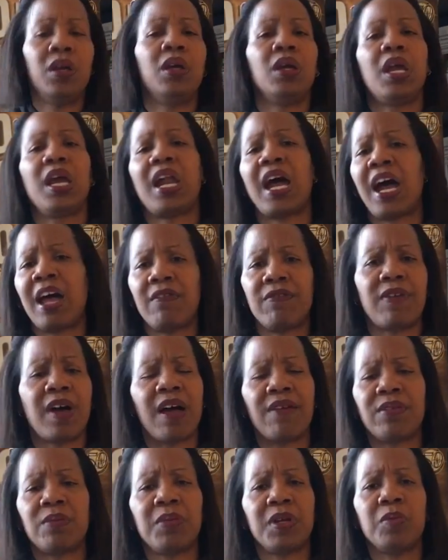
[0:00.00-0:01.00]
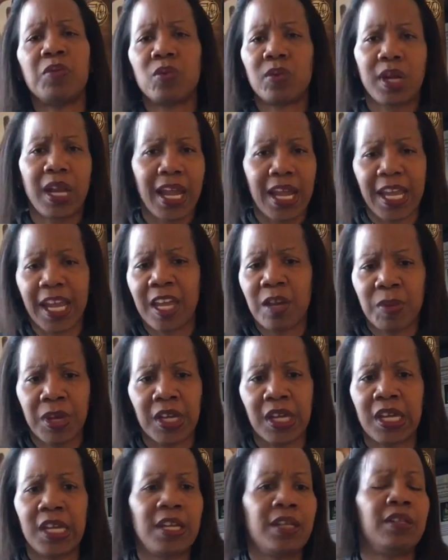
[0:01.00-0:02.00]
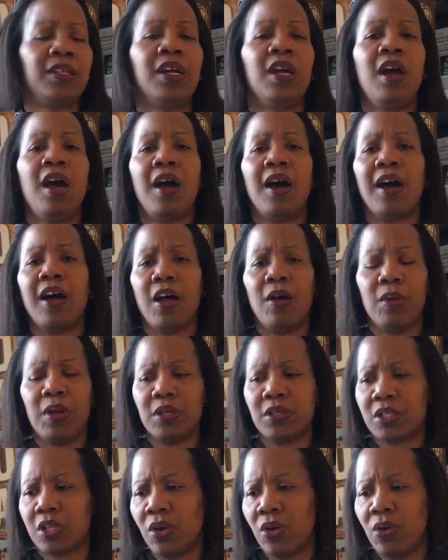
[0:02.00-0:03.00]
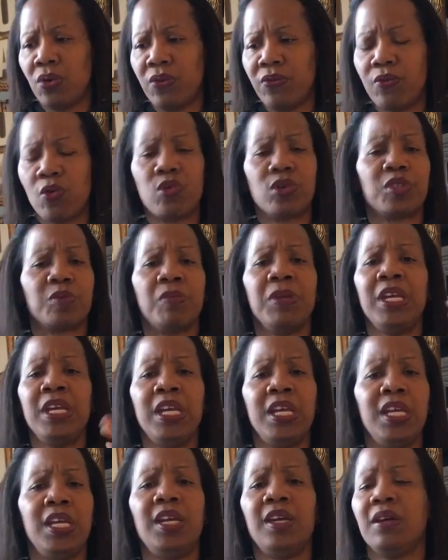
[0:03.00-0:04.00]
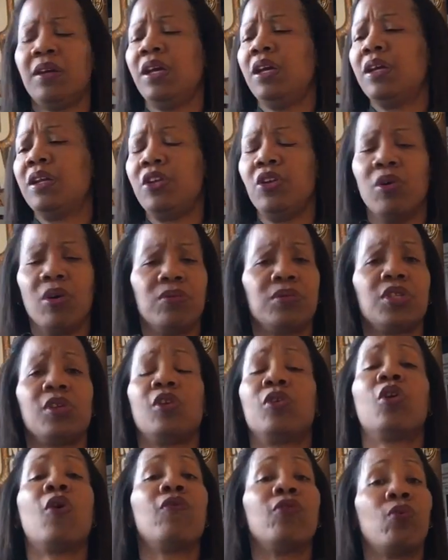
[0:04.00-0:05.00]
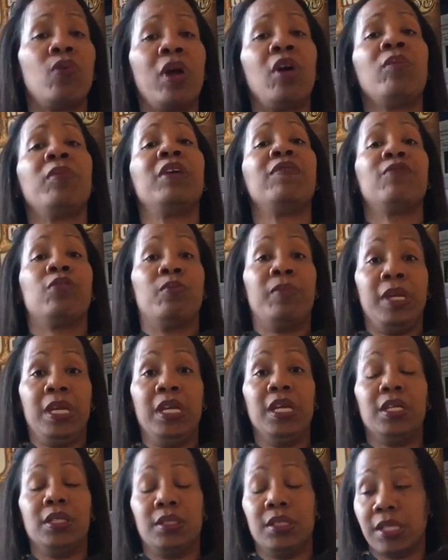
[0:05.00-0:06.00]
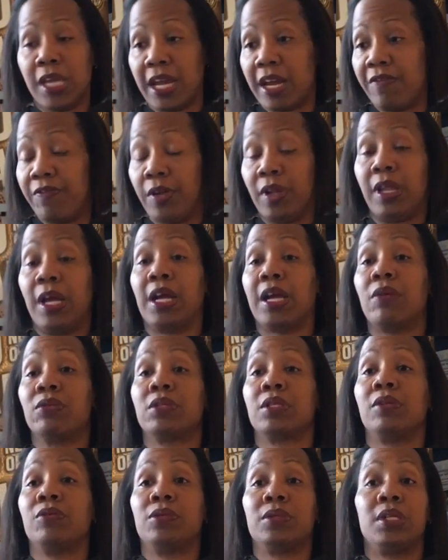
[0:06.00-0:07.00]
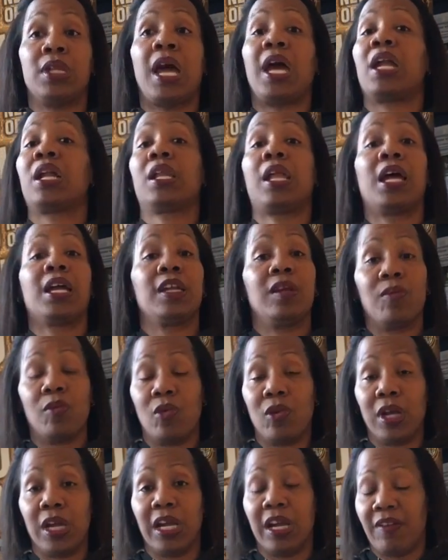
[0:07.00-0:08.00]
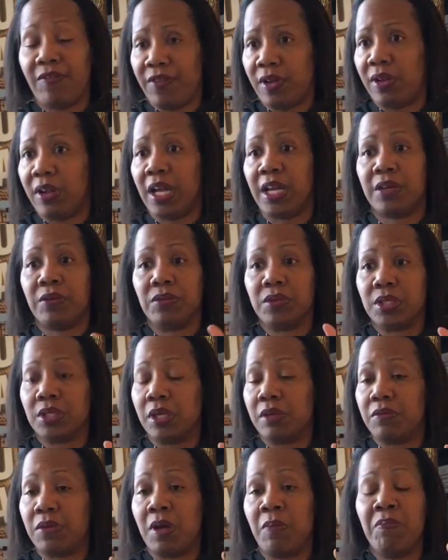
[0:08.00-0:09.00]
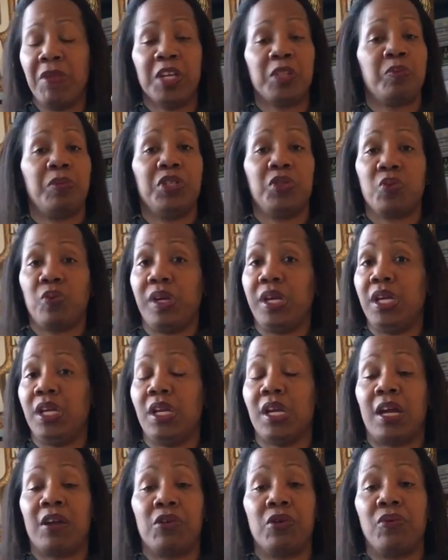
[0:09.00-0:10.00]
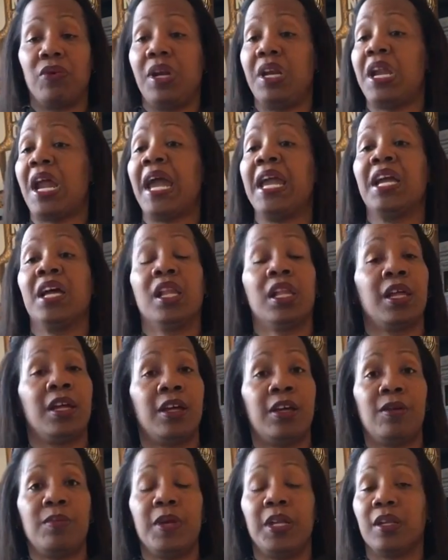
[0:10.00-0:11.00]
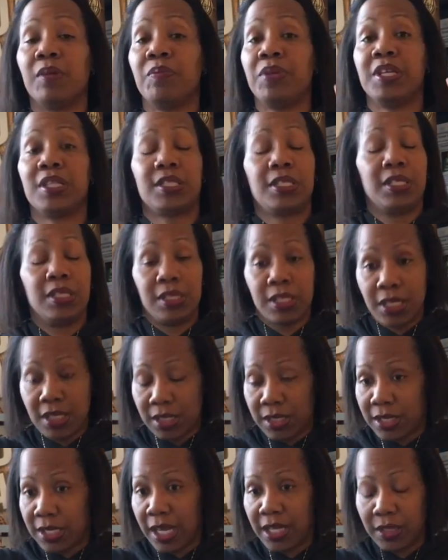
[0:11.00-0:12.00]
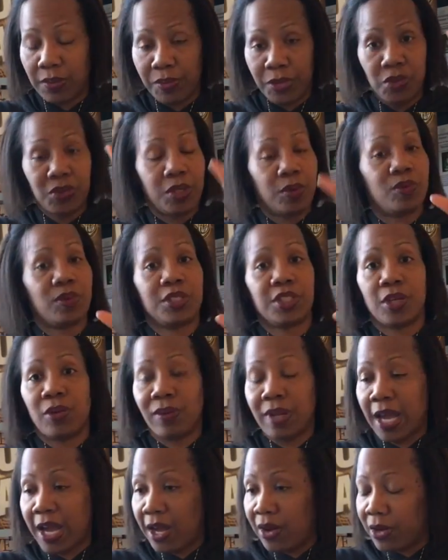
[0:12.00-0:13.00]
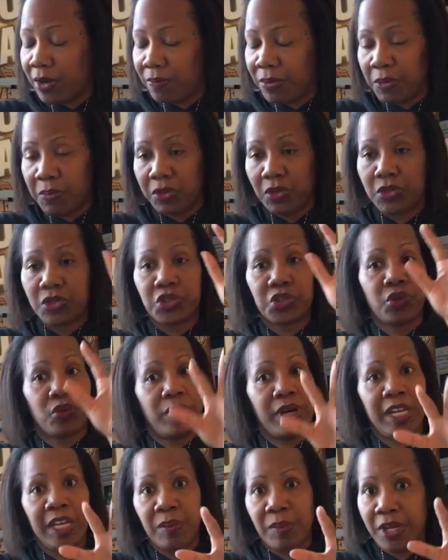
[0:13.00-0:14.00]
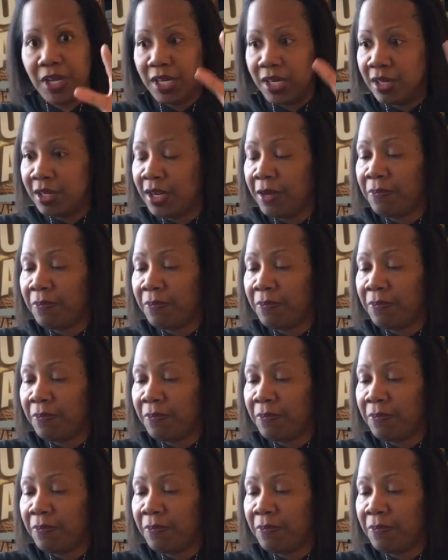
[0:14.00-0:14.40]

And high fiving people when they came in. Um, and so, of course, me you know, it was a little overwhelming for me because it's like I felt like I was it was nine o'clock in the morning and I felt like it was a, a mix between I don't know a nightclub and the Pistons because it's like the music was so loud and people are screaming.